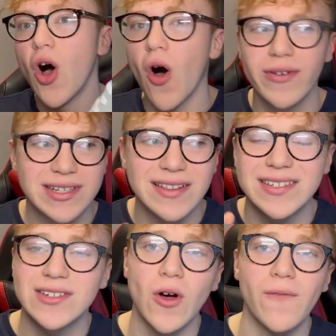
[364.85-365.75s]
Obviously,
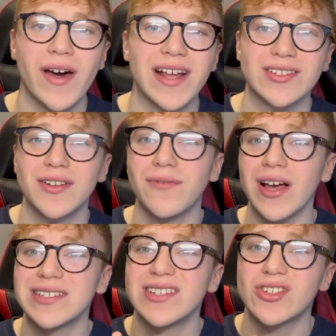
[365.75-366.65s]
this is not financial
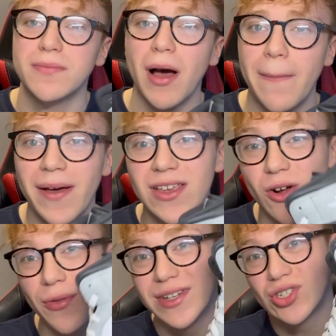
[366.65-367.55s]
advice. This is just my opinion
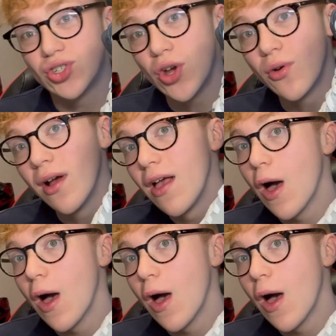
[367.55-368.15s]
on this shoe.